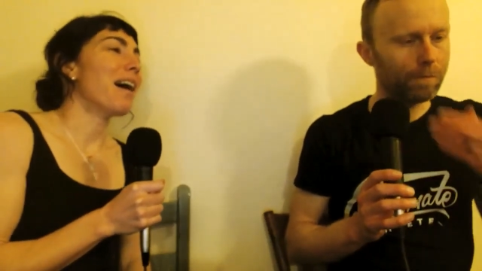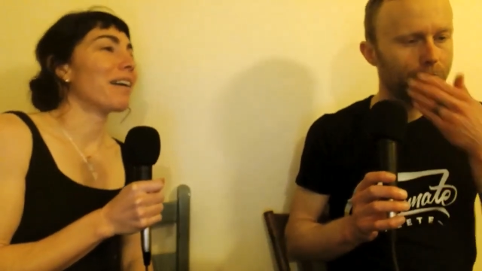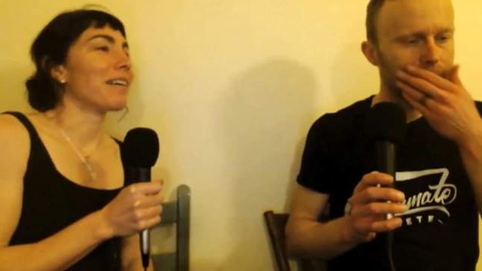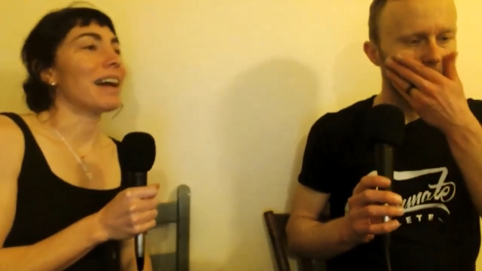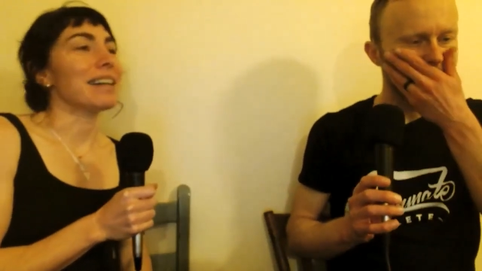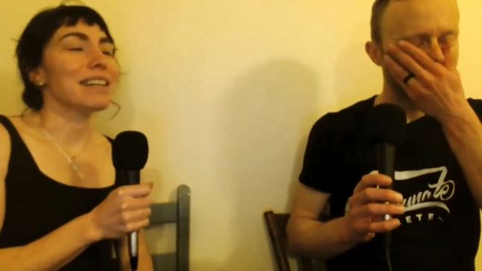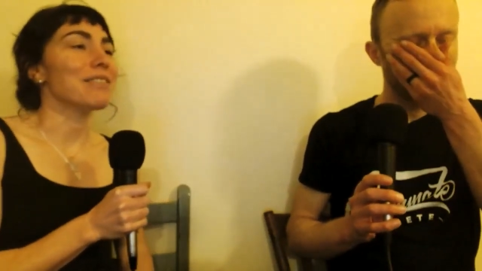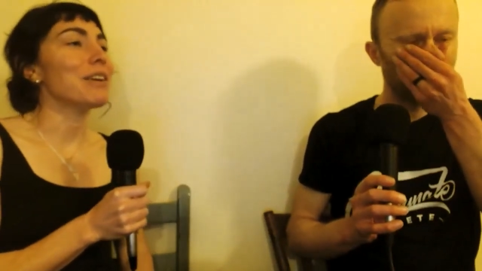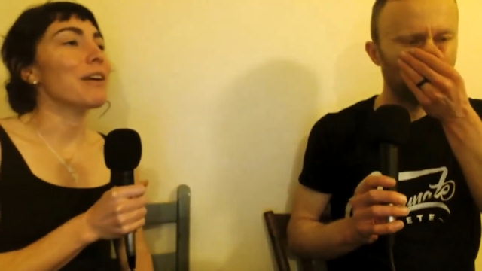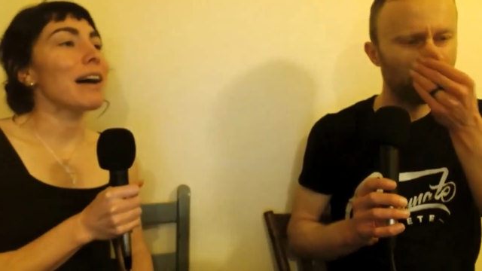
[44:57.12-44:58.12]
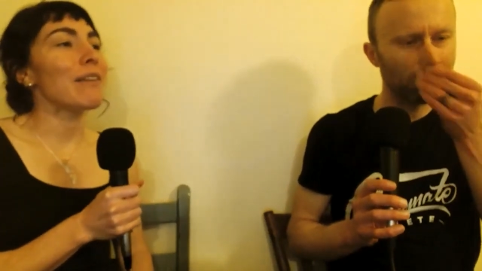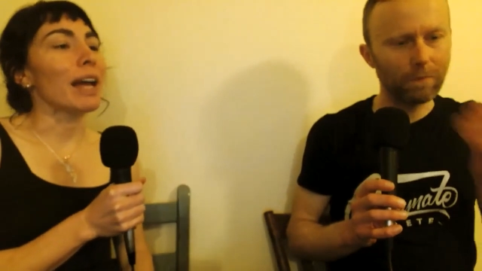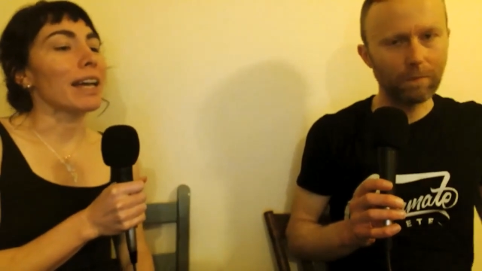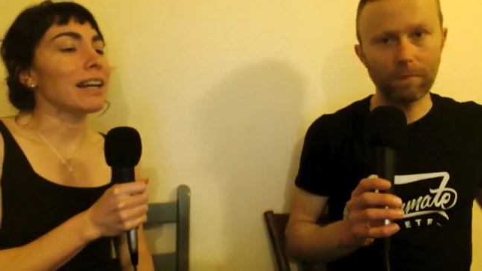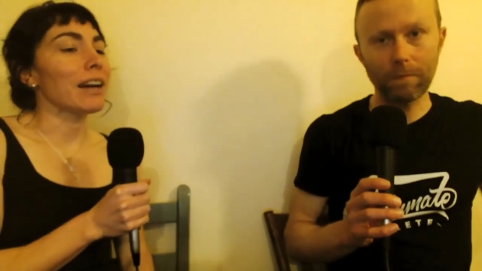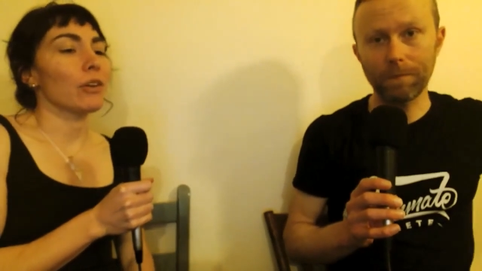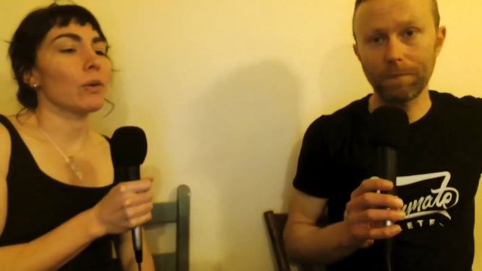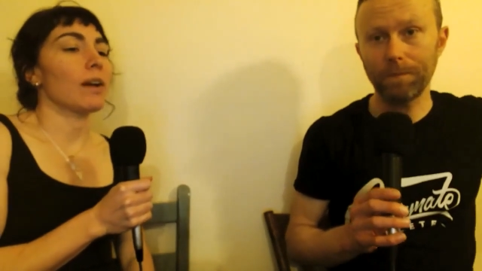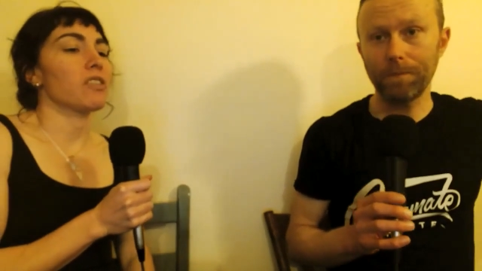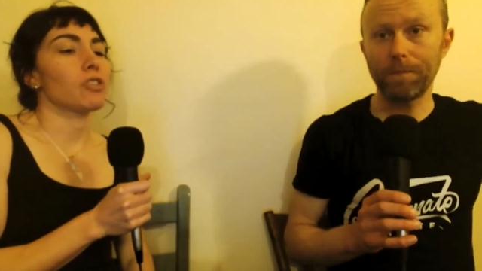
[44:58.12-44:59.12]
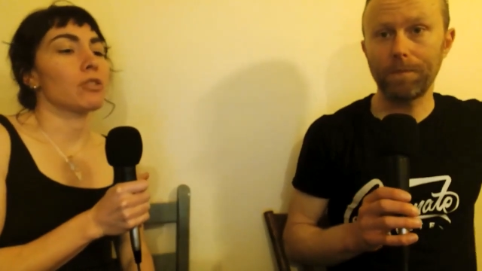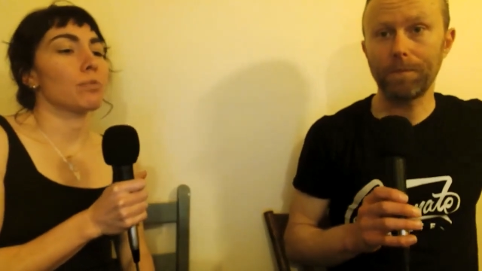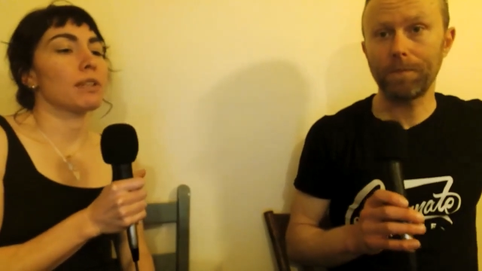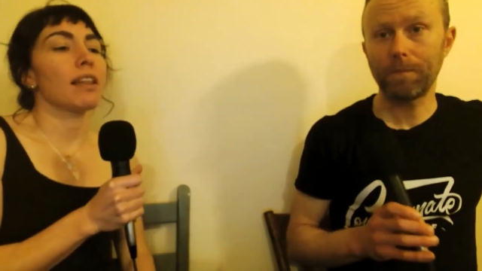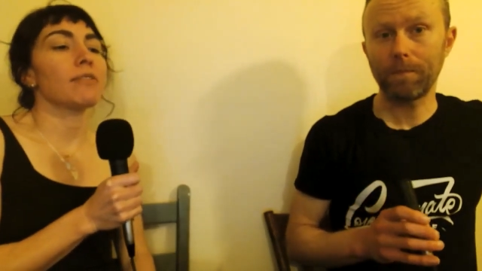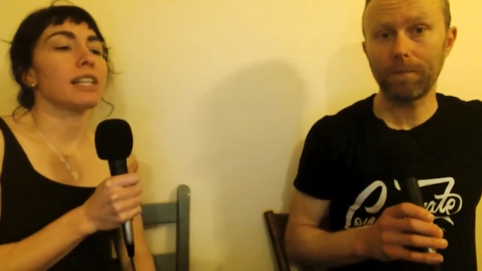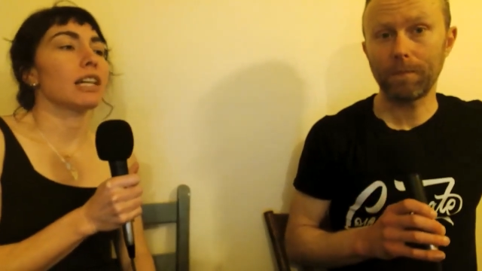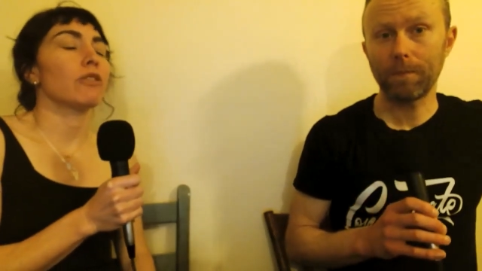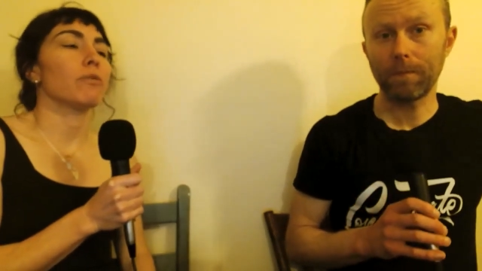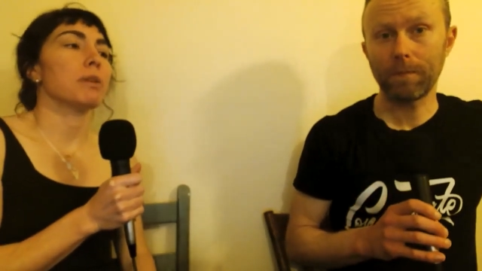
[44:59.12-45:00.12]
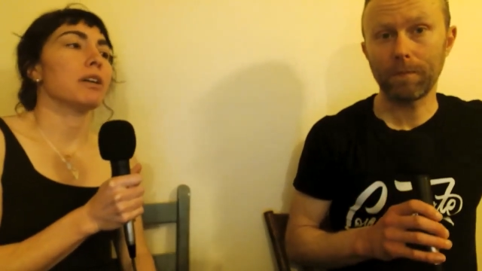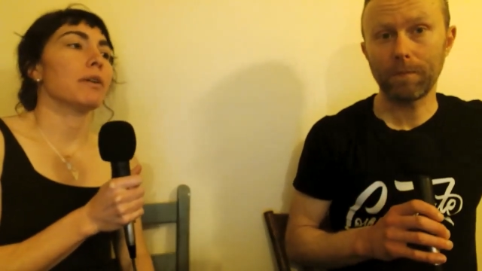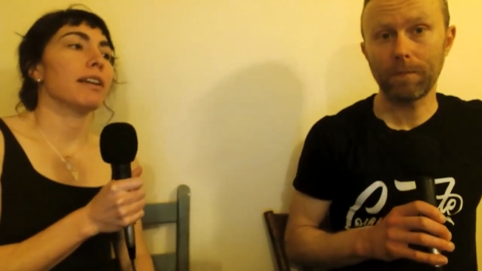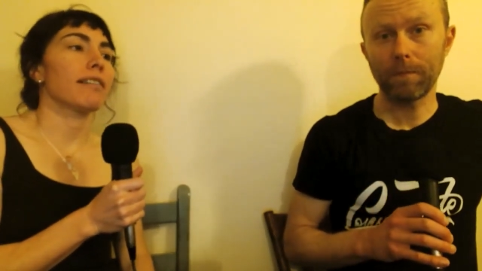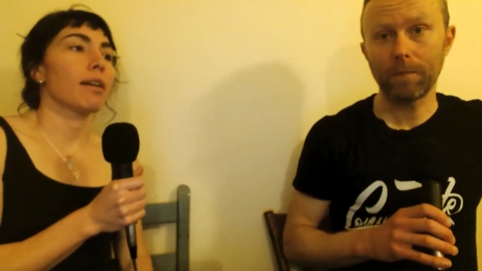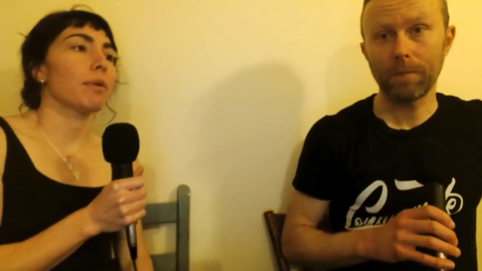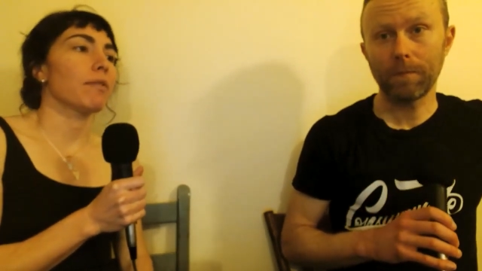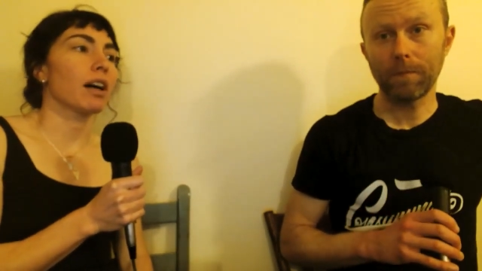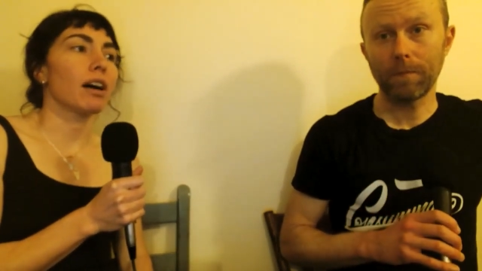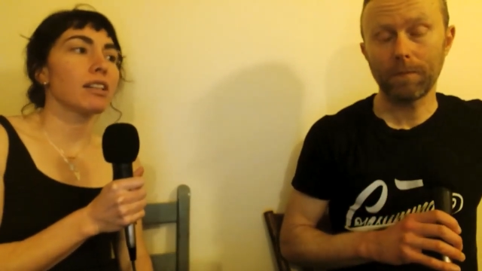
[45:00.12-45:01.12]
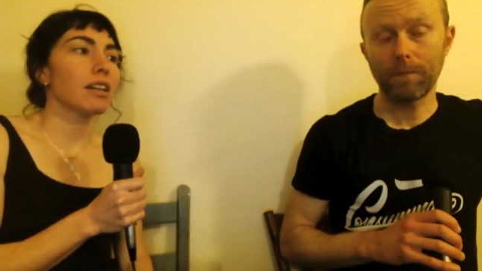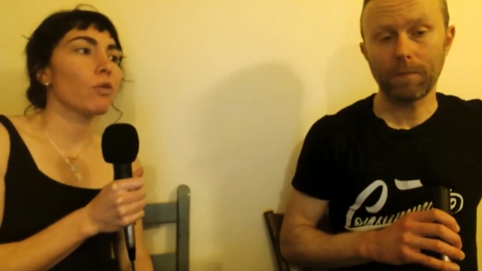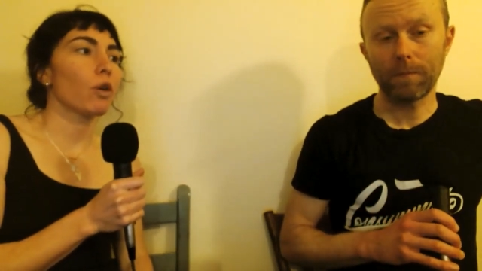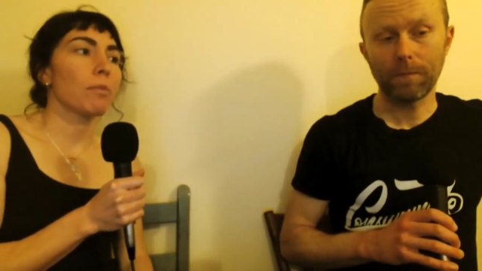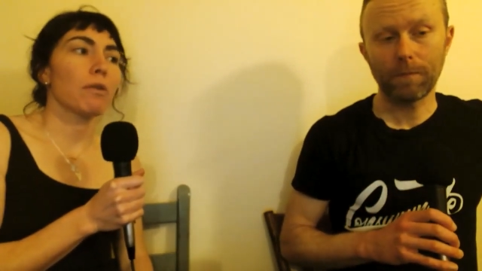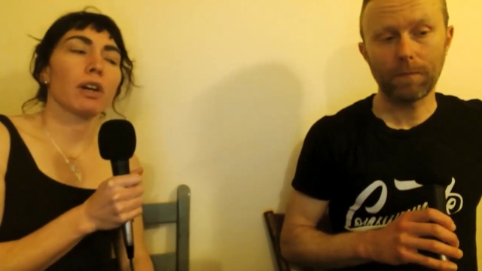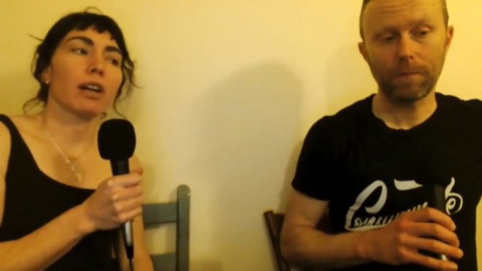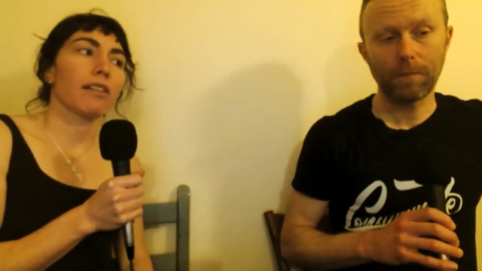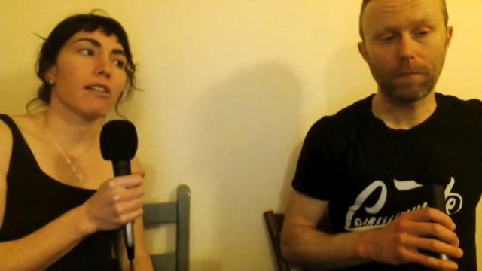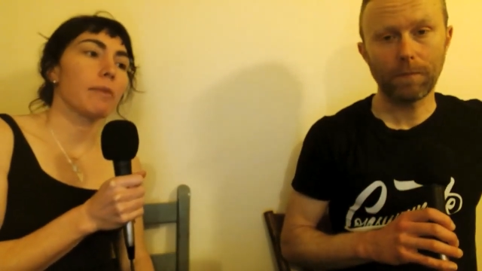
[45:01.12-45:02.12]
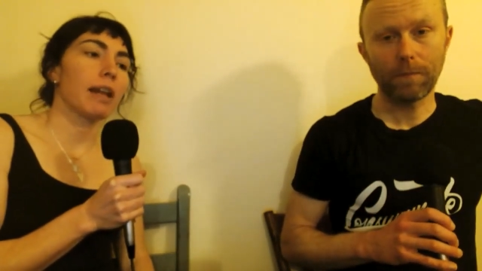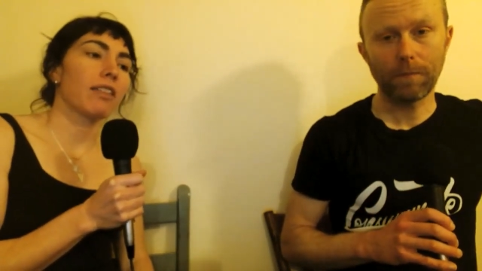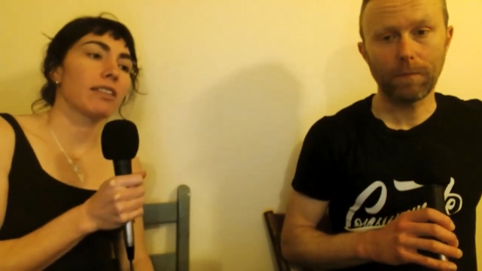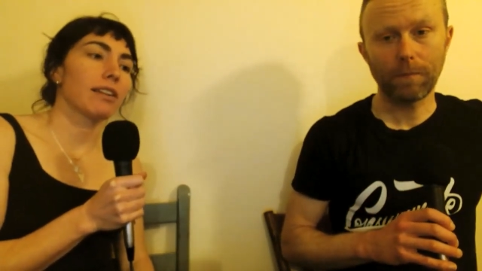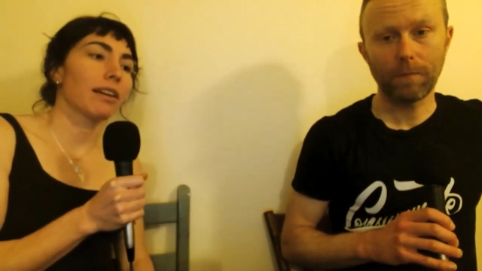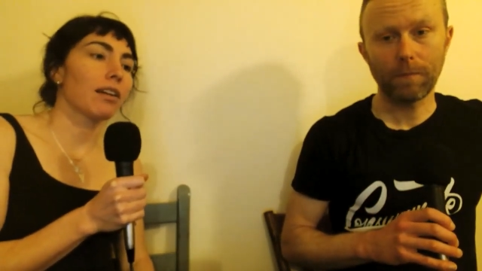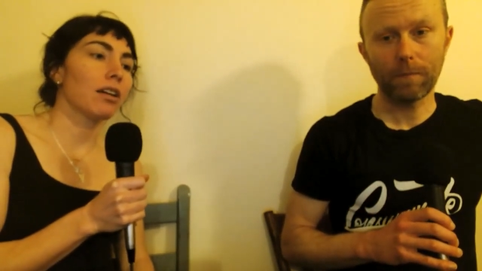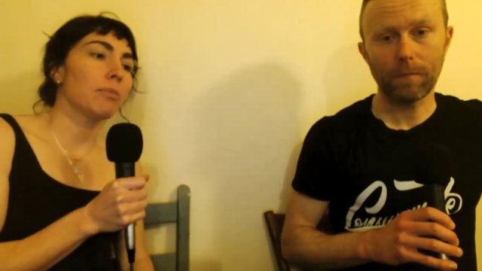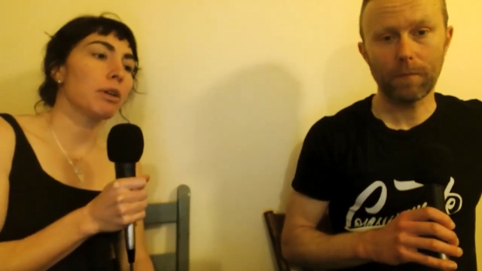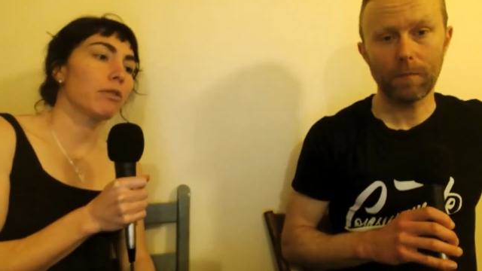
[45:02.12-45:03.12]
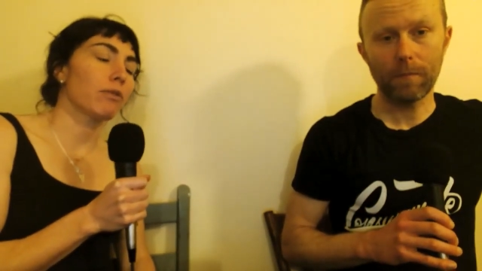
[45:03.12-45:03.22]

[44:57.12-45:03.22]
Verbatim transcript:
Speaker 1: All right. If you have any other questions, we'd love to hear from you. Hit us up. We have a contact form over at consummateathlete.com. You